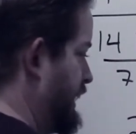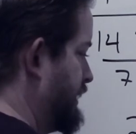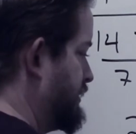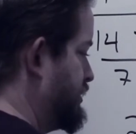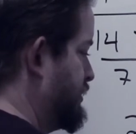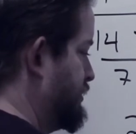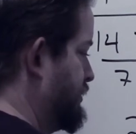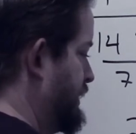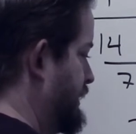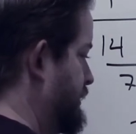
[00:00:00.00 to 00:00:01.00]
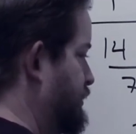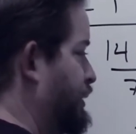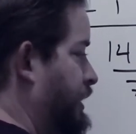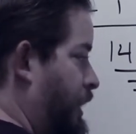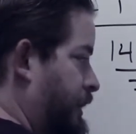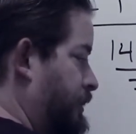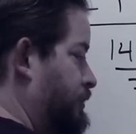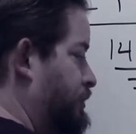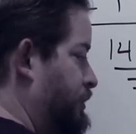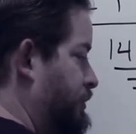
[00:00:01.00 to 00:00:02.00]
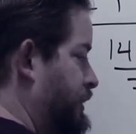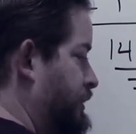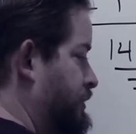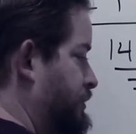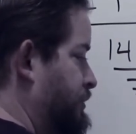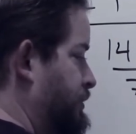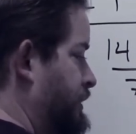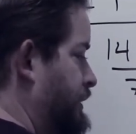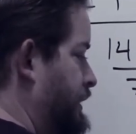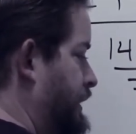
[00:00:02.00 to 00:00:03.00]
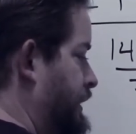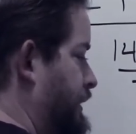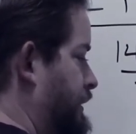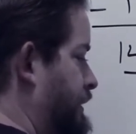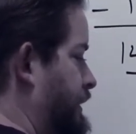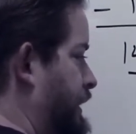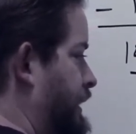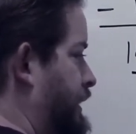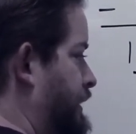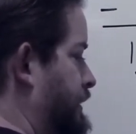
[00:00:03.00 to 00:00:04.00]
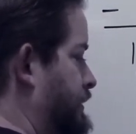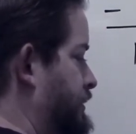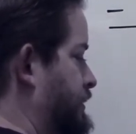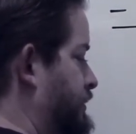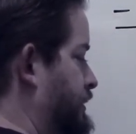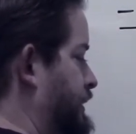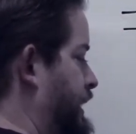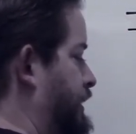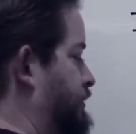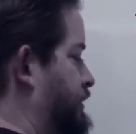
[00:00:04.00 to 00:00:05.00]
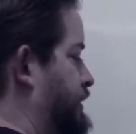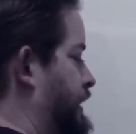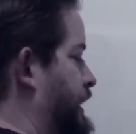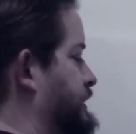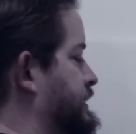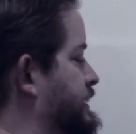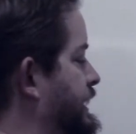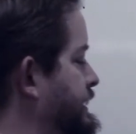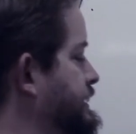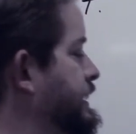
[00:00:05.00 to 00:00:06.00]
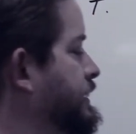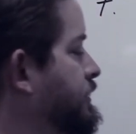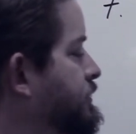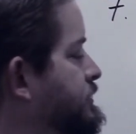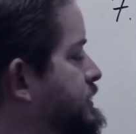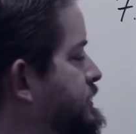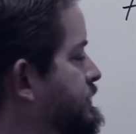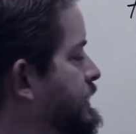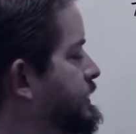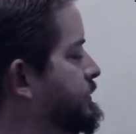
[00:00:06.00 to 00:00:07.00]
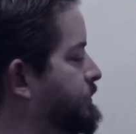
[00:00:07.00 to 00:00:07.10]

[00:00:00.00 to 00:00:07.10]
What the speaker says: at 2, but not including 2, and to the left. X is less than those, right?